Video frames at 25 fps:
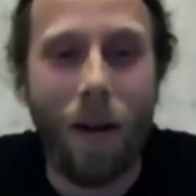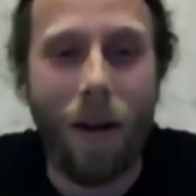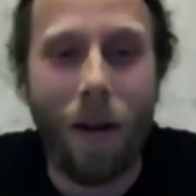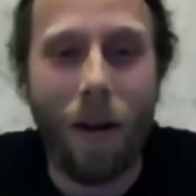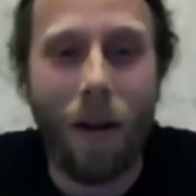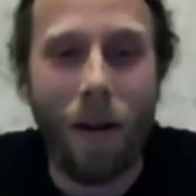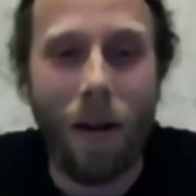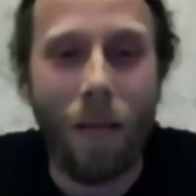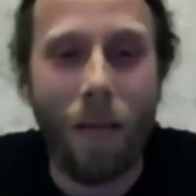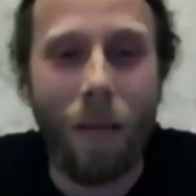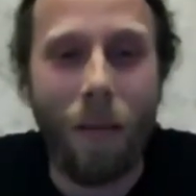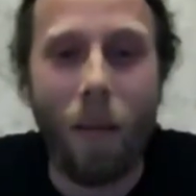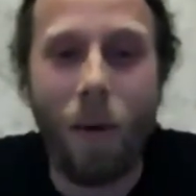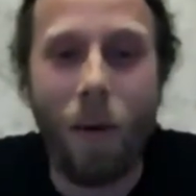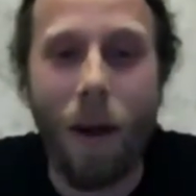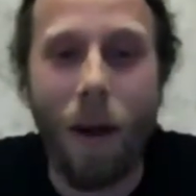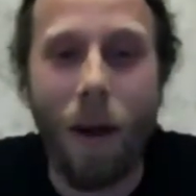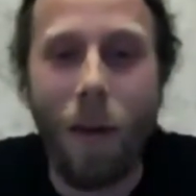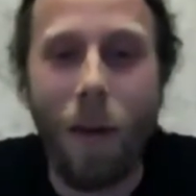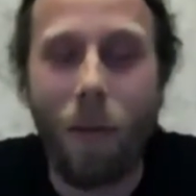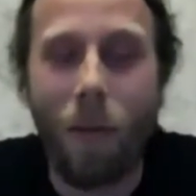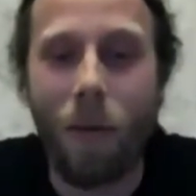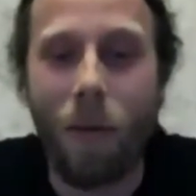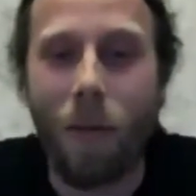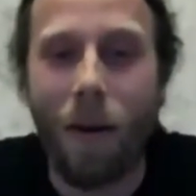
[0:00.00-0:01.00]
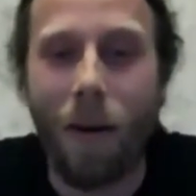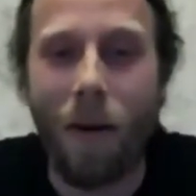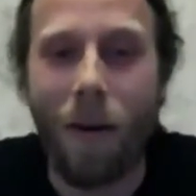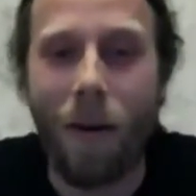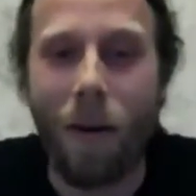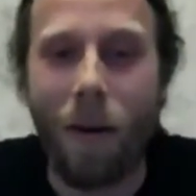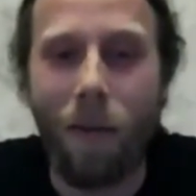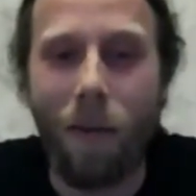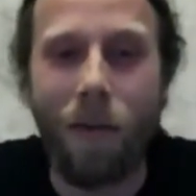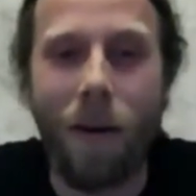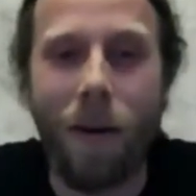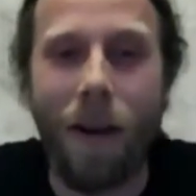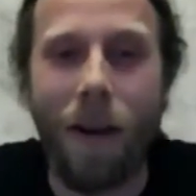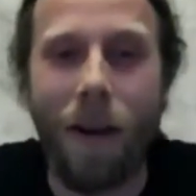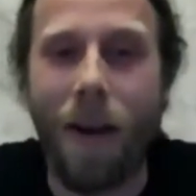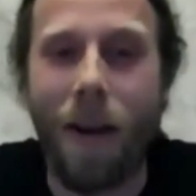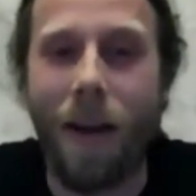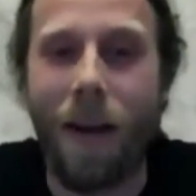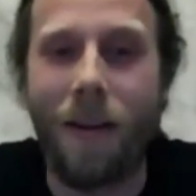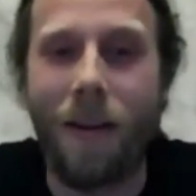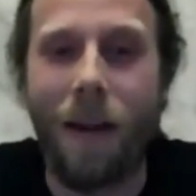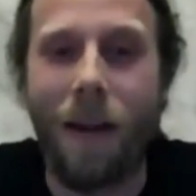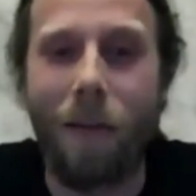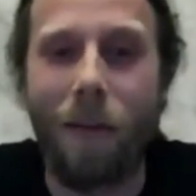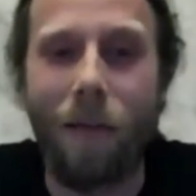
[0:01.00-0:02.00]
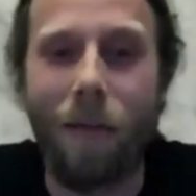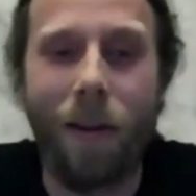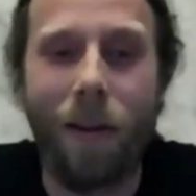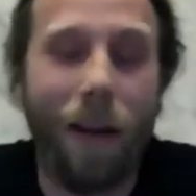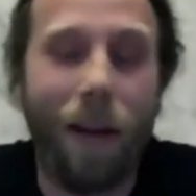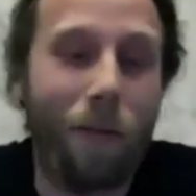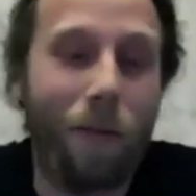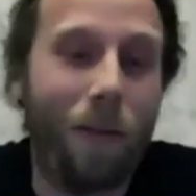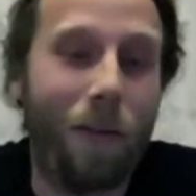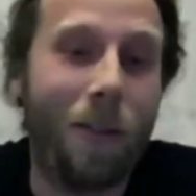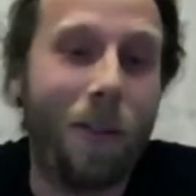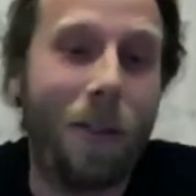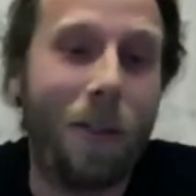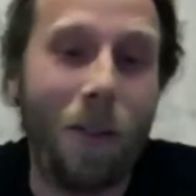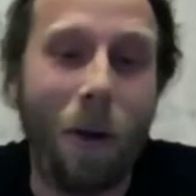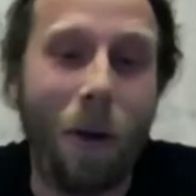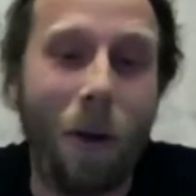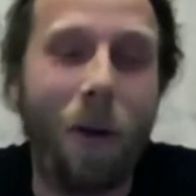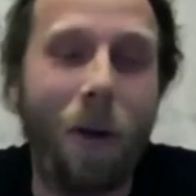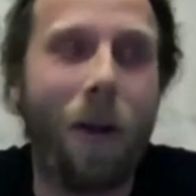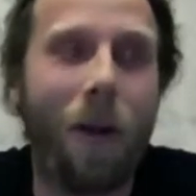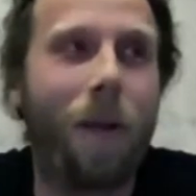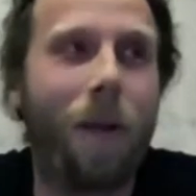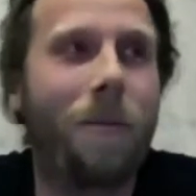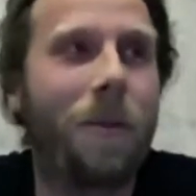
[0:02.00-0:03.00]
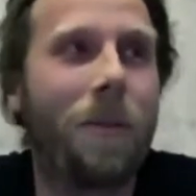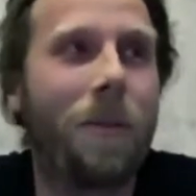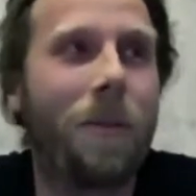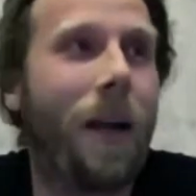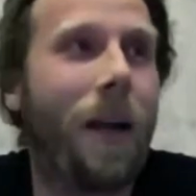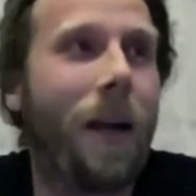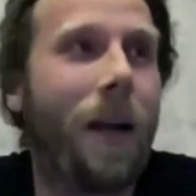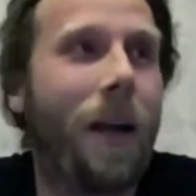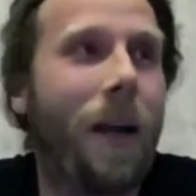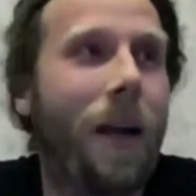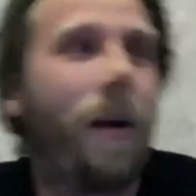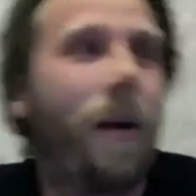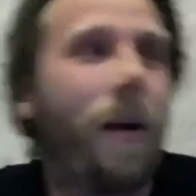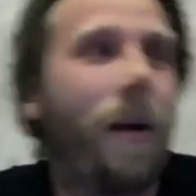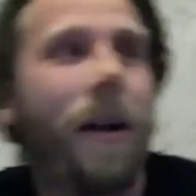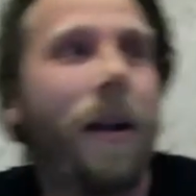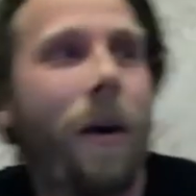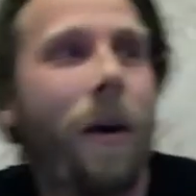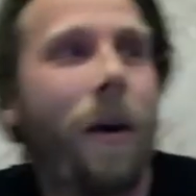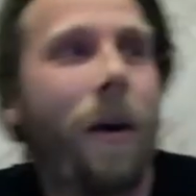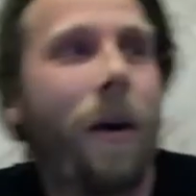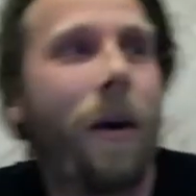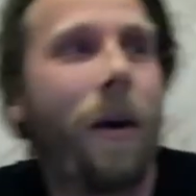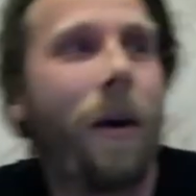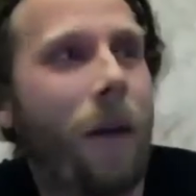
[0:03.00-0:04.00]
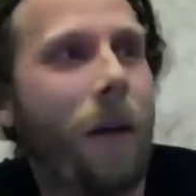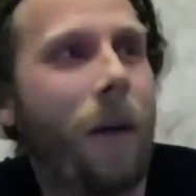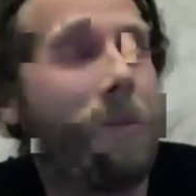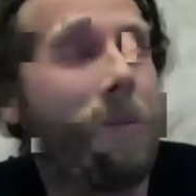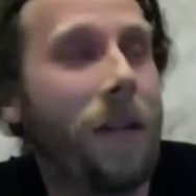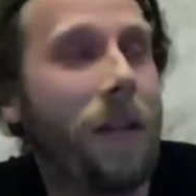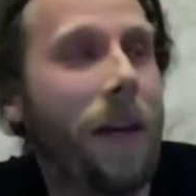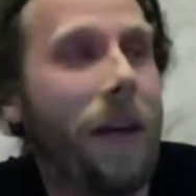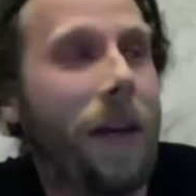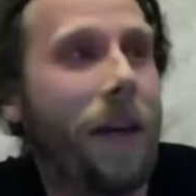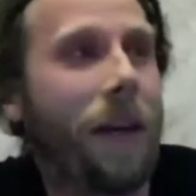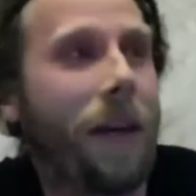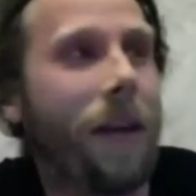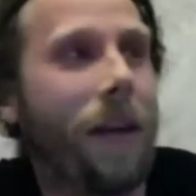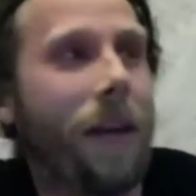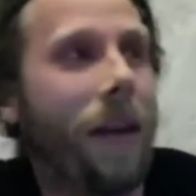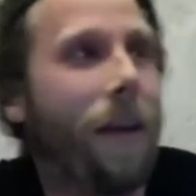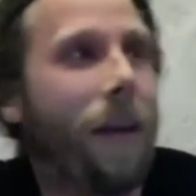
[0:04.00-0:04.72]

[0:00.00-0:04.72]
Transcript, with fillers: I broke up with my girlfriend. I had nothing left in Stockholm, so I and I was like, "What the heck?